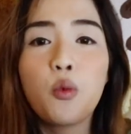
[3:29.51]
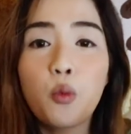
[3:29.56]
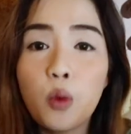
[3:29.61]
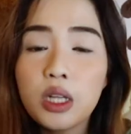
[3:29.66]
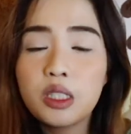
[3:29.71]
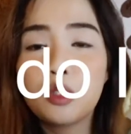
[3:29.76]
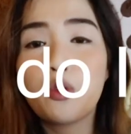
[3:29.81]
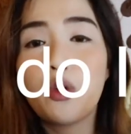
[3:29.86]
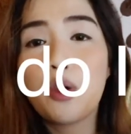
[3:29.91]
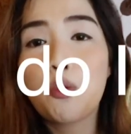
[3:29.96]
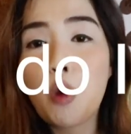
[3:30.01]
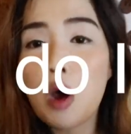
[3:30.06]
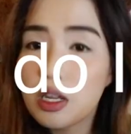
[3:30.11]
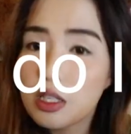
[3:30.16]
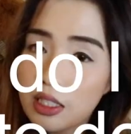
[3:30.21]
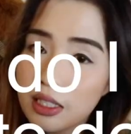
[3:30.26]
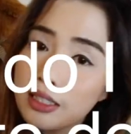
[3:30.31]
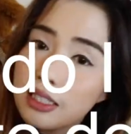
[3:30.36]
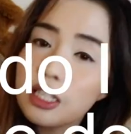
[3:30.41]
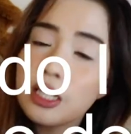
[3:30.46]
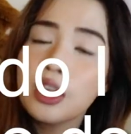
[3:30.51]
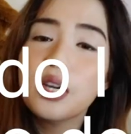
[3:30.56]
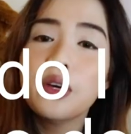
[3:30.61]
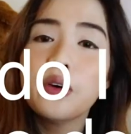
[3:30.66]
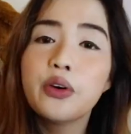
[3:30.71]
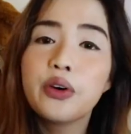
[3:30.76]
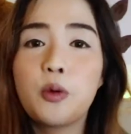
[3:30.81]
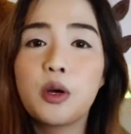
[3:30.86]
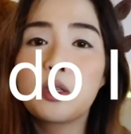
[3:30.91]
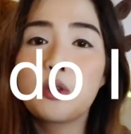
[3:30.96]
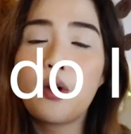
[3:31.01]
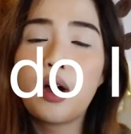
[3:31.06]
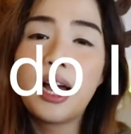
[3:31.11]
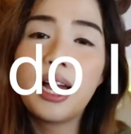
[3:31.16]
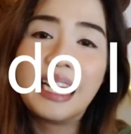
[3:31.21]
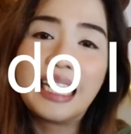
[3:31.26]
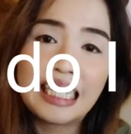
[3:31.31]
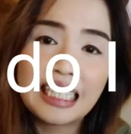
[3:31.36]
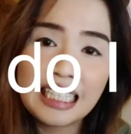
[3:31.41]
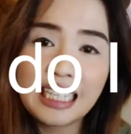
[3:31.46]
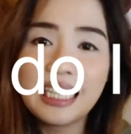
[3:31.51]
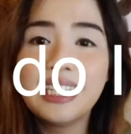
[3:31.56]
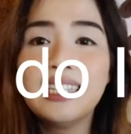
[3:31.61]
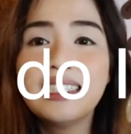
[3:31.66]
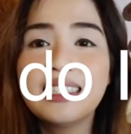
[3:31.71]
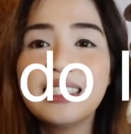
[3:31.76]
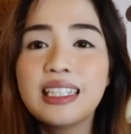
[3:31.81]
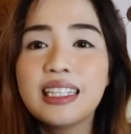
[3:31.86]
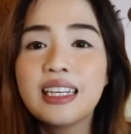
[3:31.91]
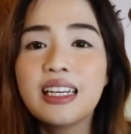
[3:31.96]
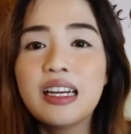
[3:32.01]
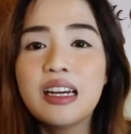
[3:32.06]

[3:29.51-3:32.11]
what do I want to do? What do I need?